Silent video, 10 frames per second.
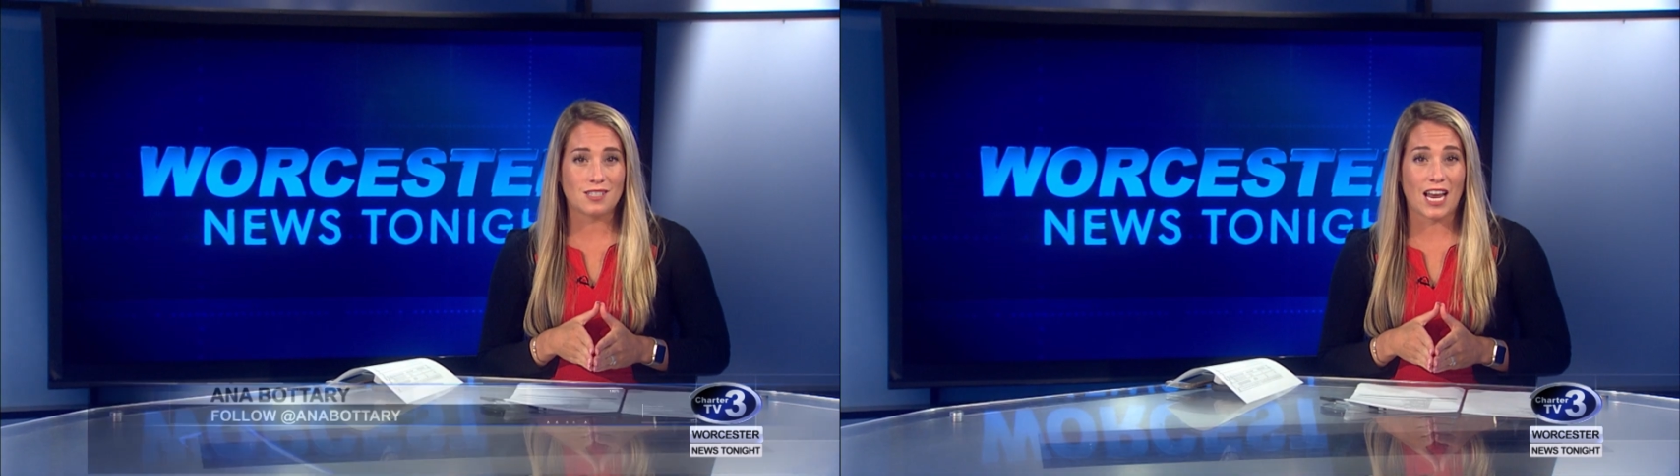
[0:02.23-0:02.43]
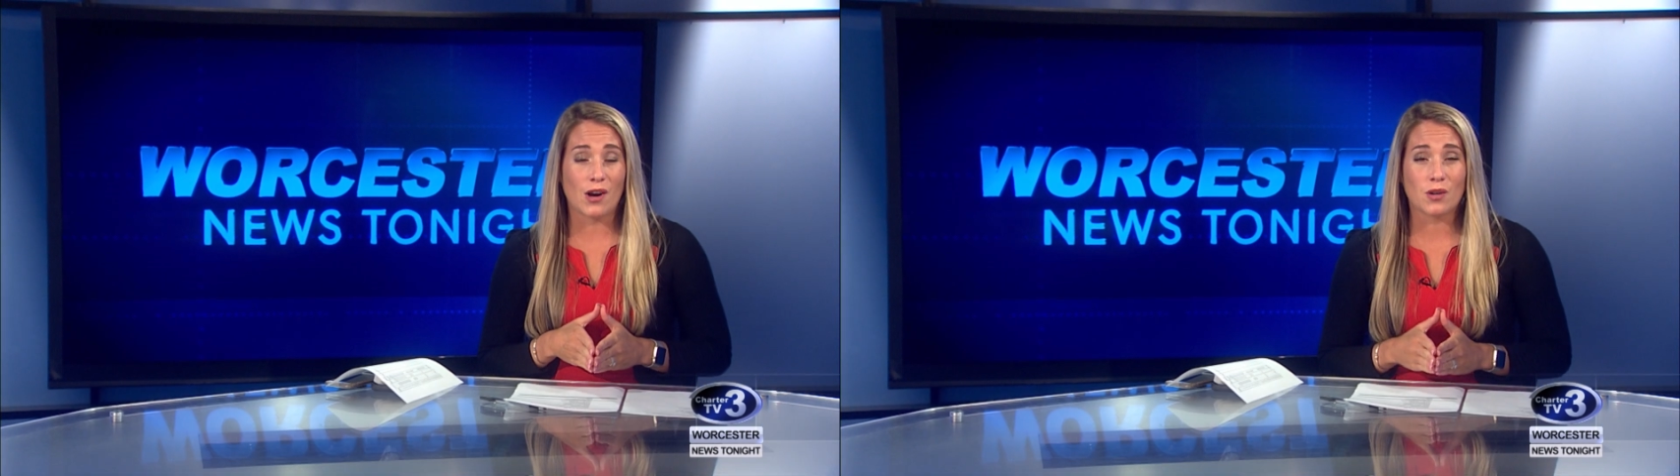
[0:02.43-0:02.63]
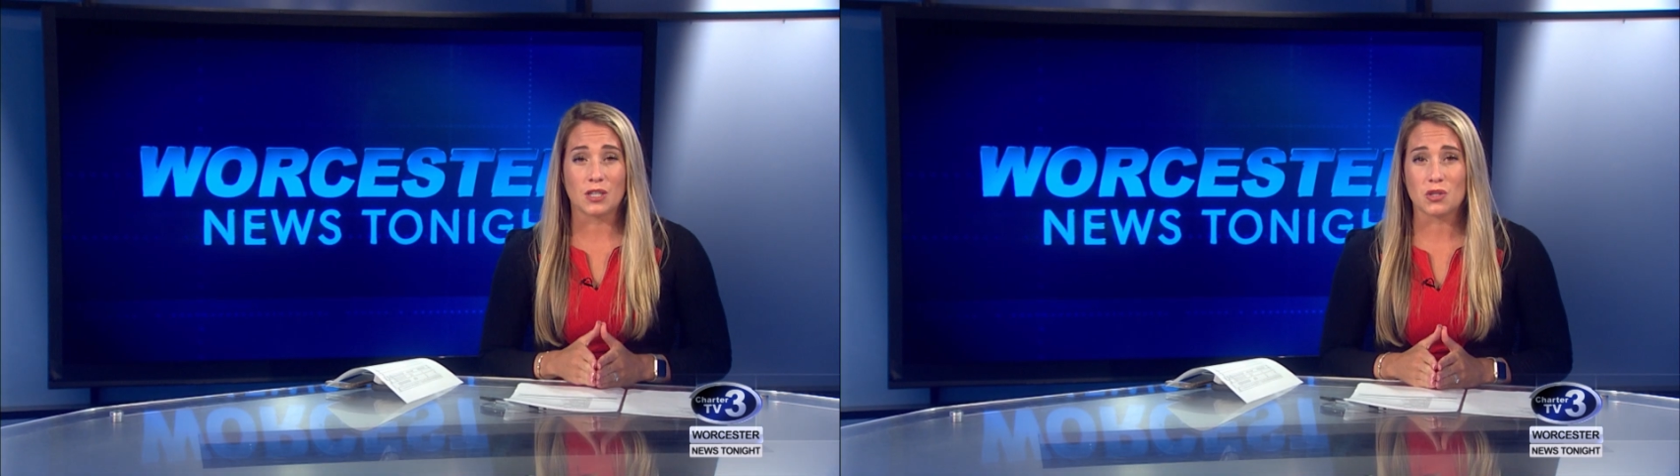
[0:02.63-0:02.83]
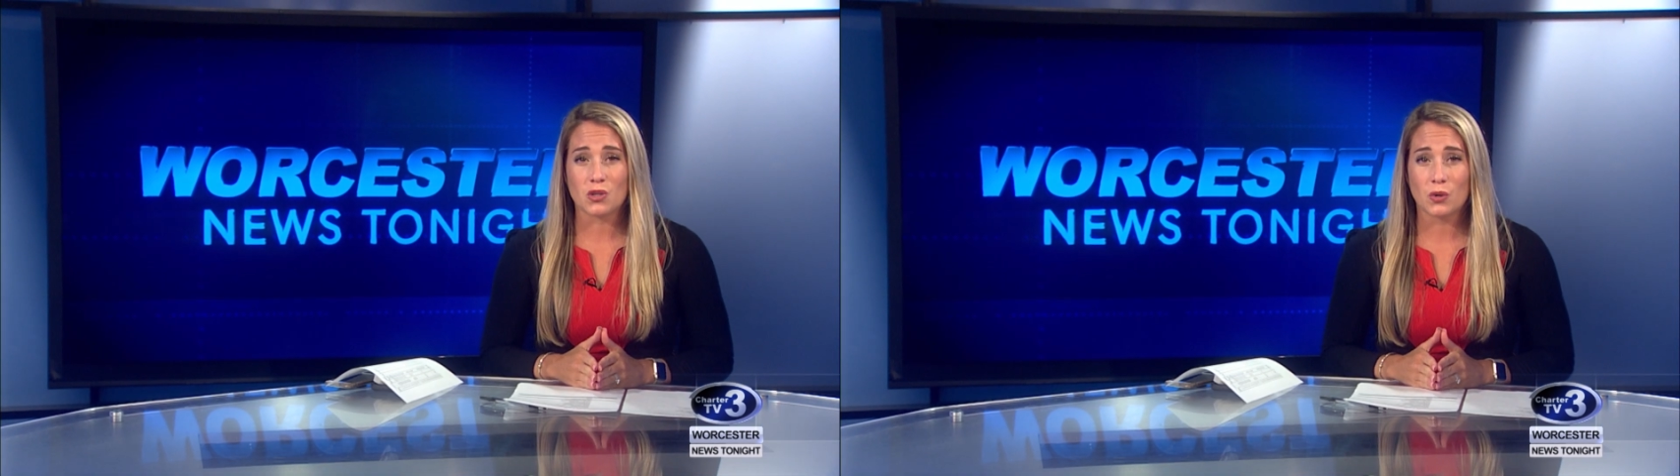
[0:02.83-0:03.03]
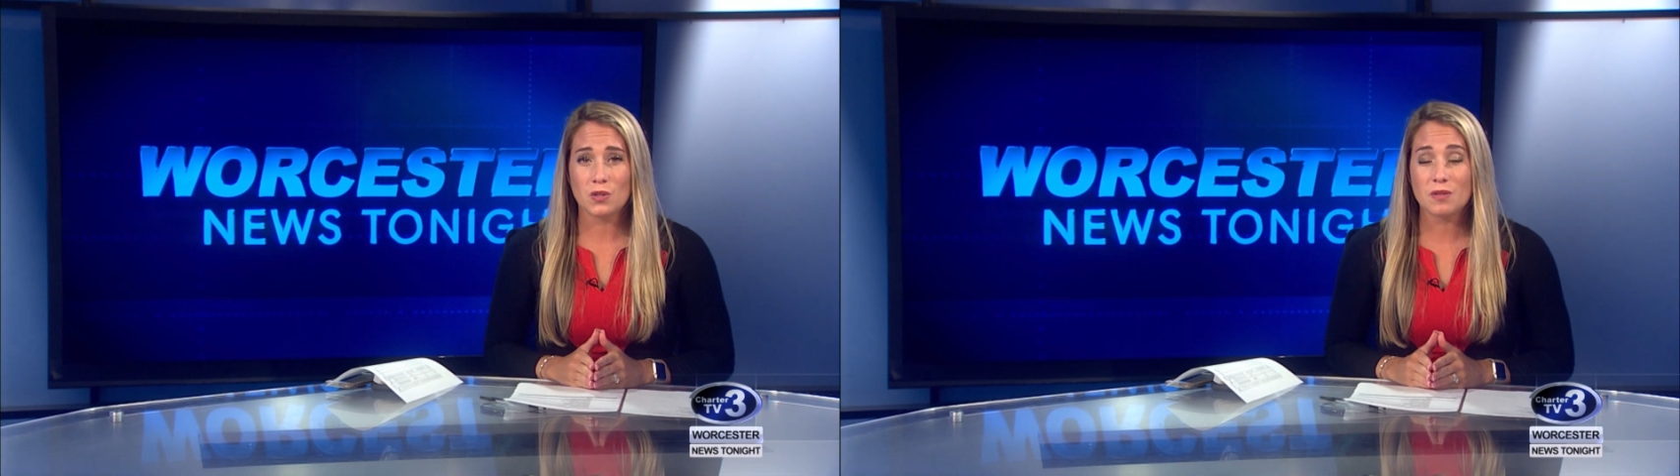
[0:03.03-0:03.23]
to air
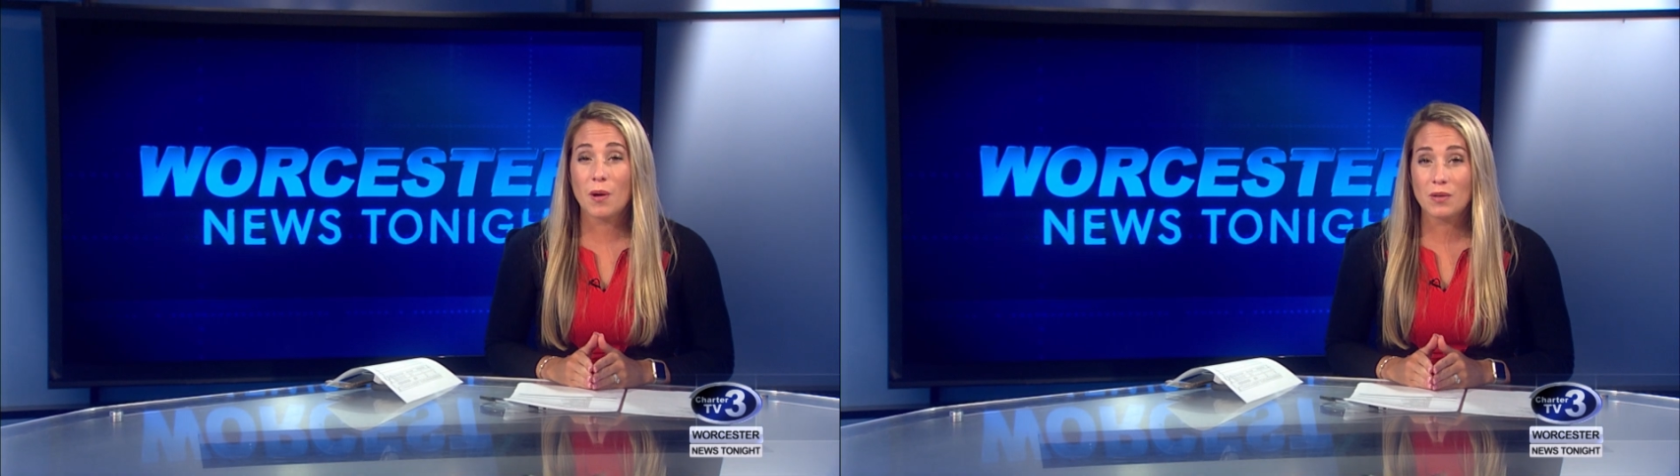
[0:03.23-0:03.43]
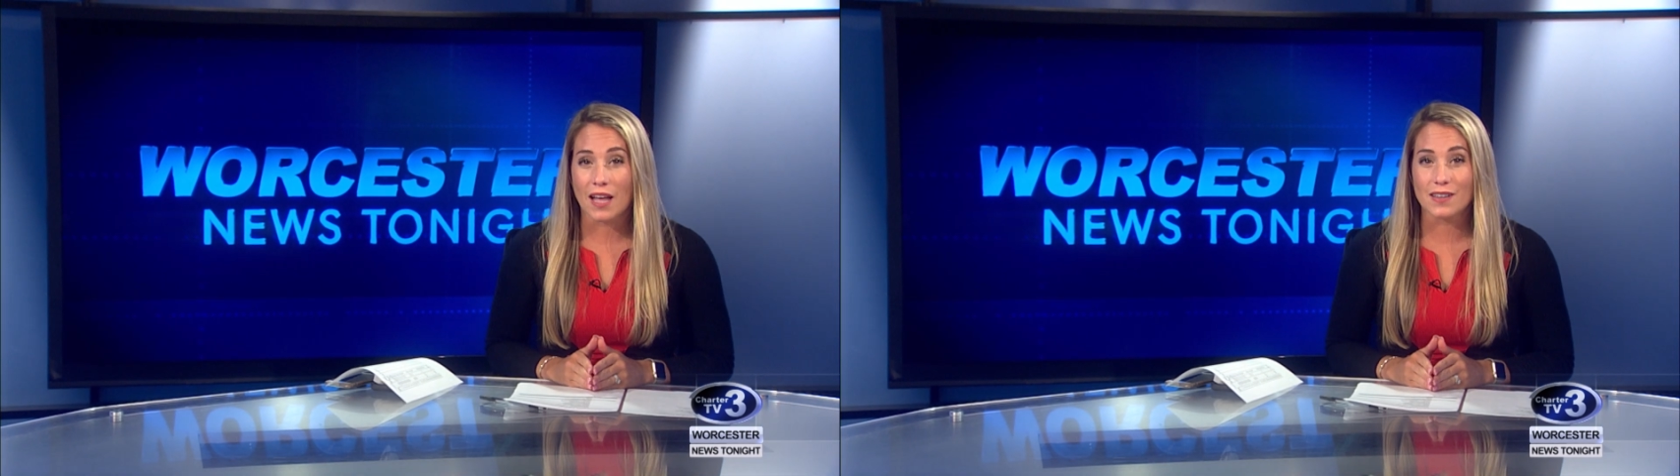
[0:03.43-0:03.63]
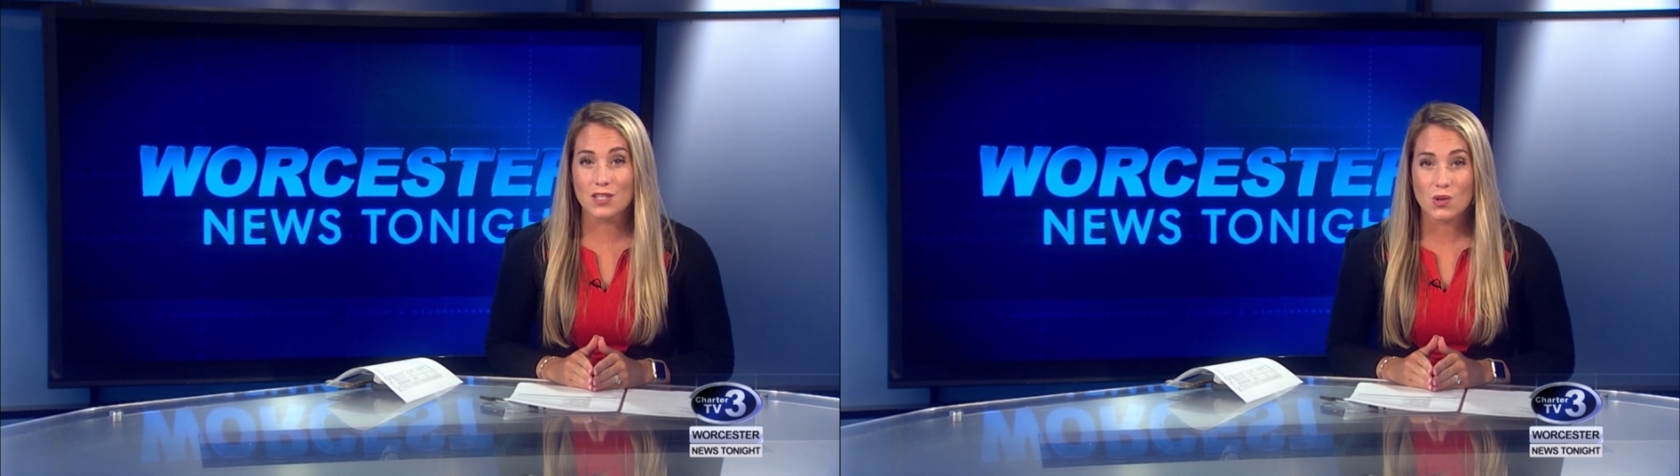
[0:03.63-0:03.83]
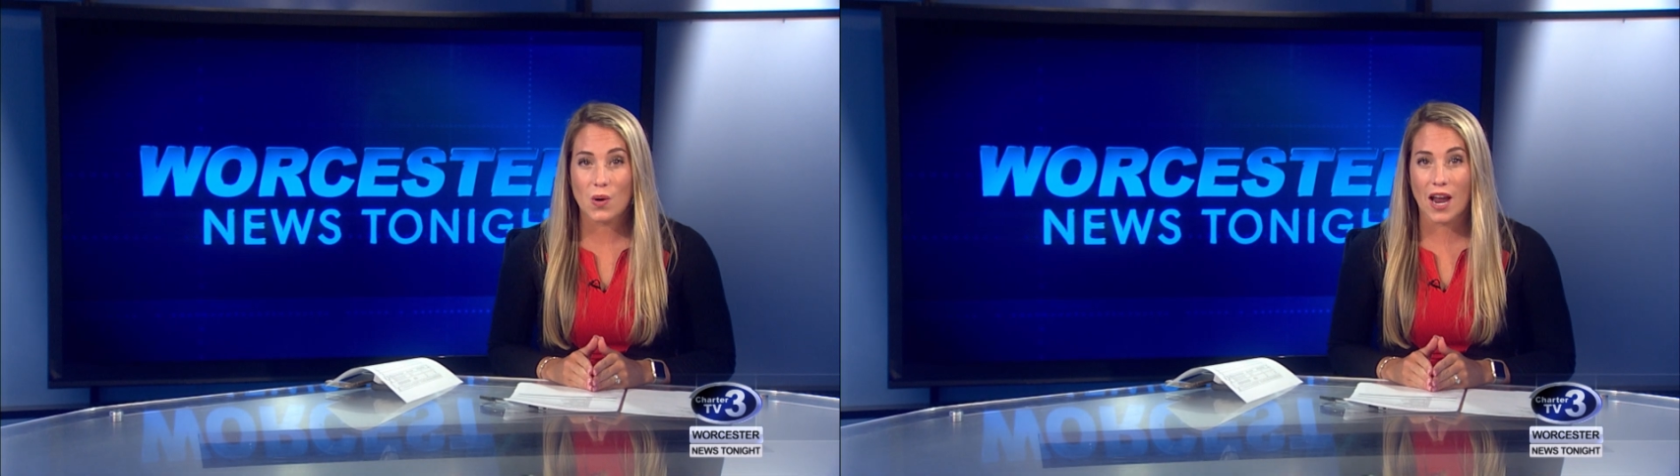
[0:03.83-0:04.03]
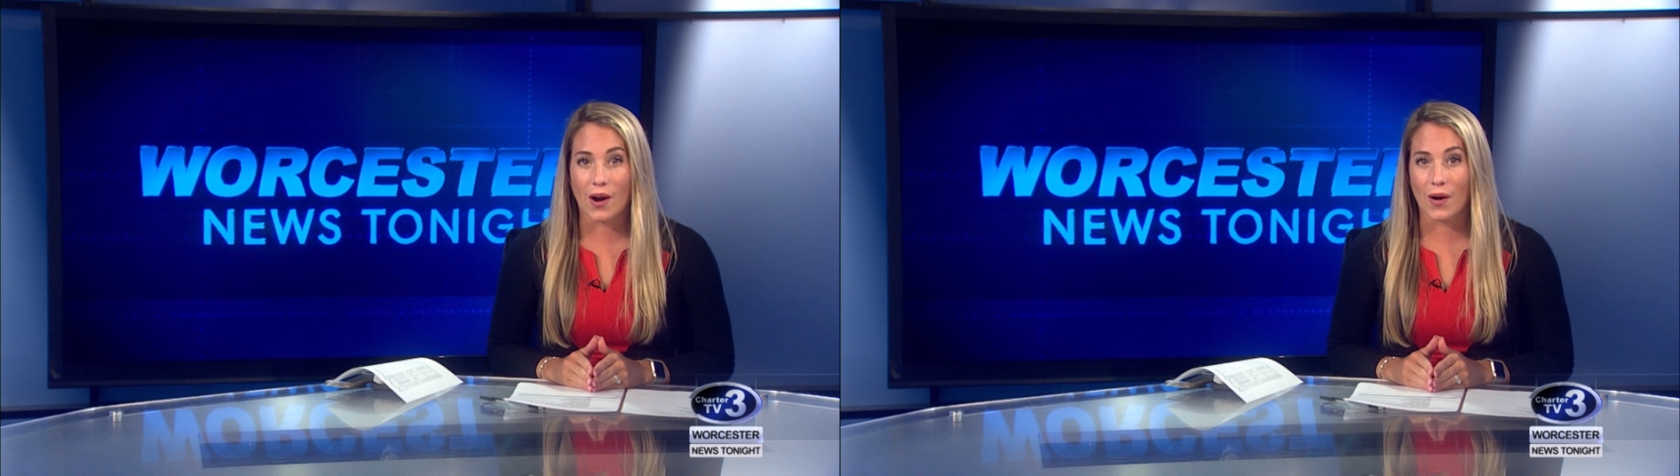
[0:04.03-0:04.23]
concerns about Kelley
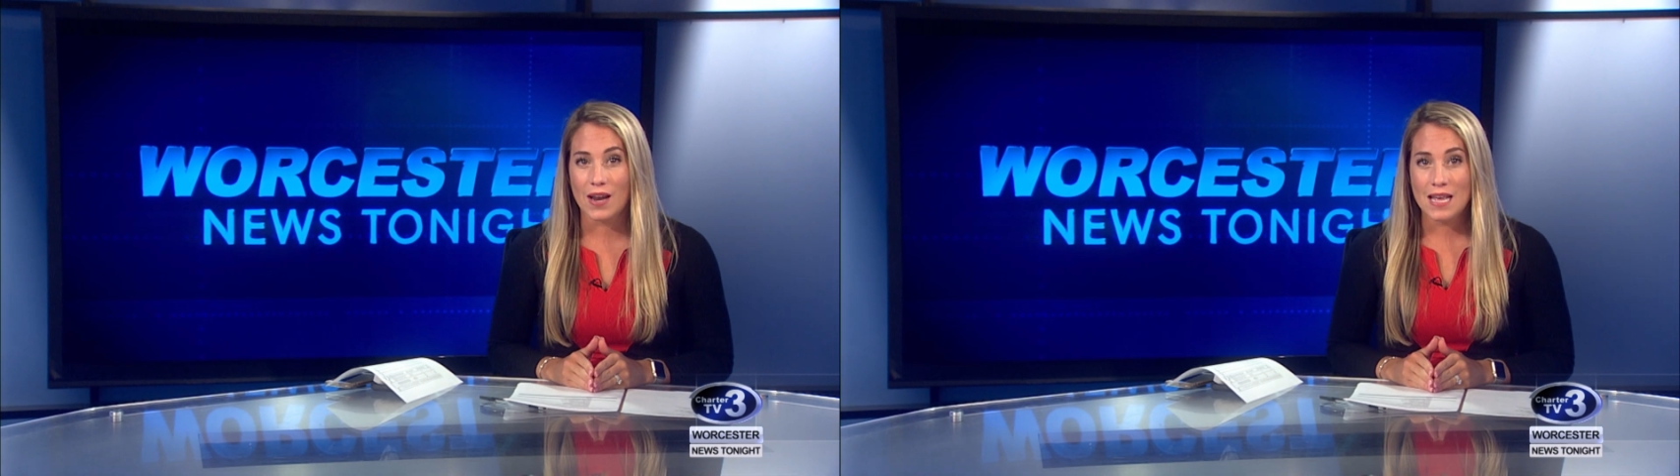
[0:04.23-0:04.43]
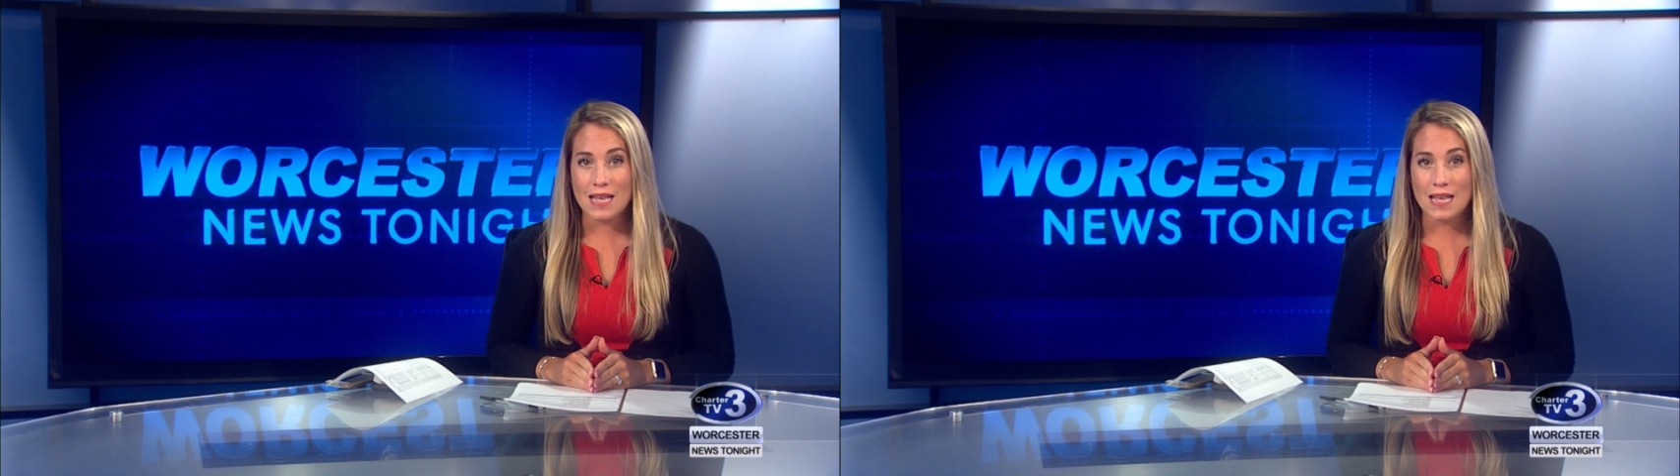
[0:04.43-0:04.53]
Square.